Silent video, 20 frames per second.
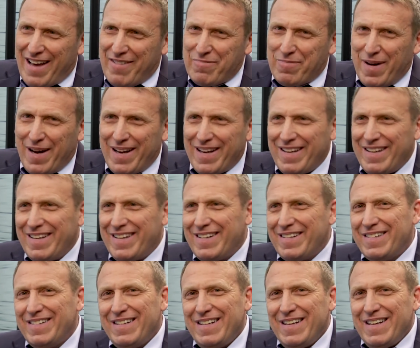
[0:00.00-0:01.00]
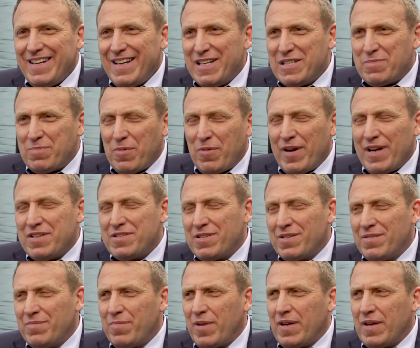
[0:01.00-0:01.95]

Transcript: half by uh, inspiration.